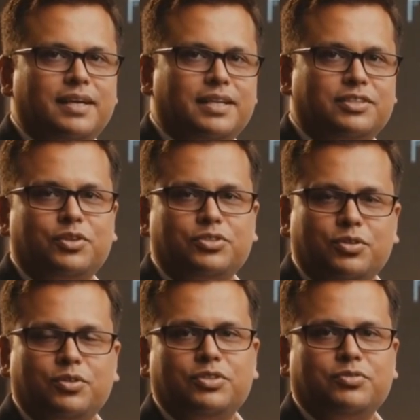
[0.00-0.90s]
It is also
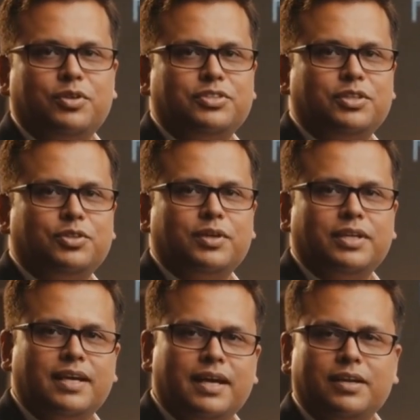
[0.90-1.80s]
used for
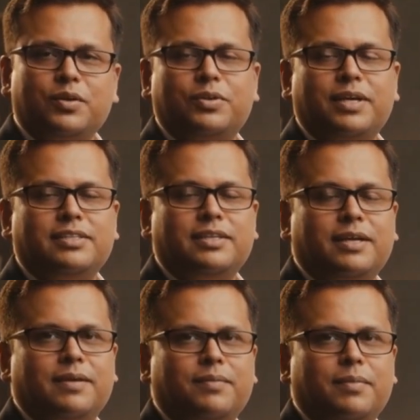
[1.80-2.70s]
security and load testing.